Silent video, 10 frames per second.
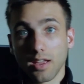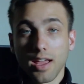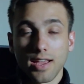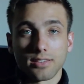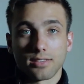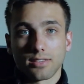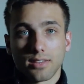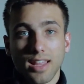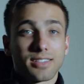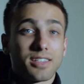
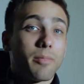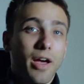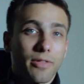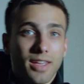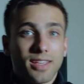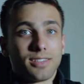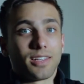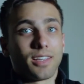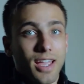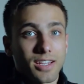as that's the amount that he's
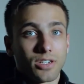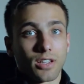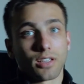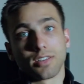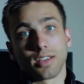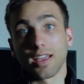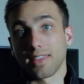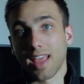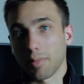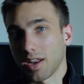engaging to
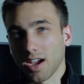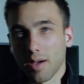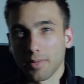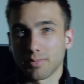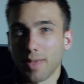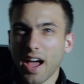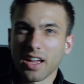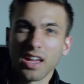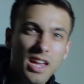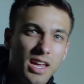get that many comments
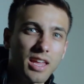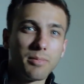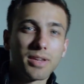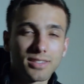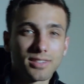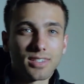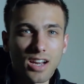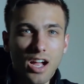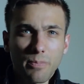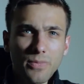back, and mixes
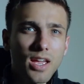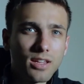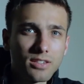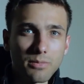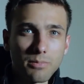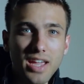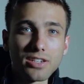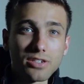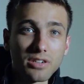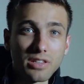it up to
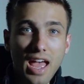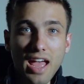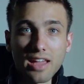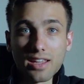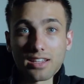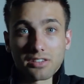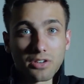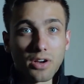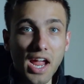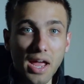make sure that
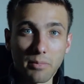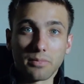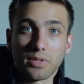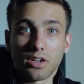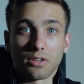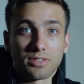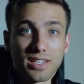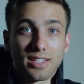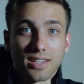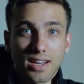Instagram,
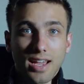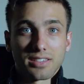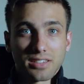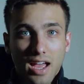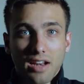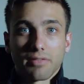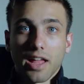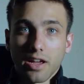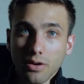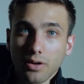sees it as kind of
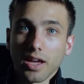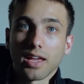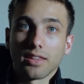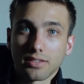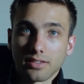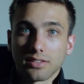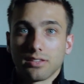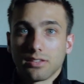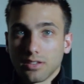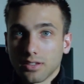like, okay, this
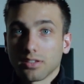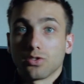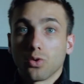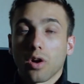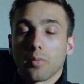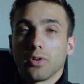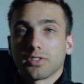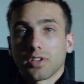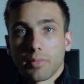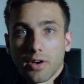is normal.
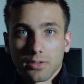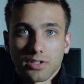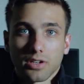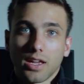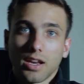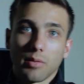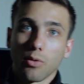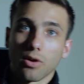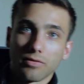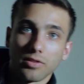Some posts are getting
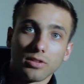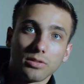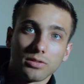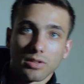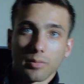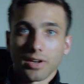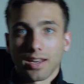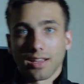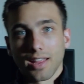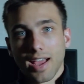more views, some are
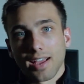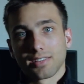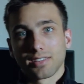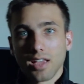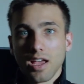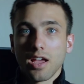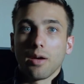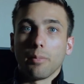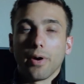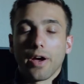getting less,
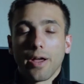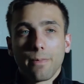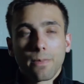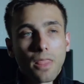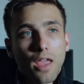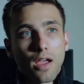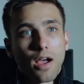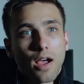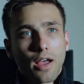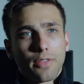but
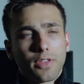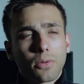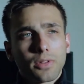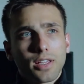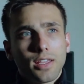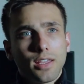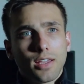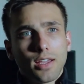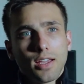the only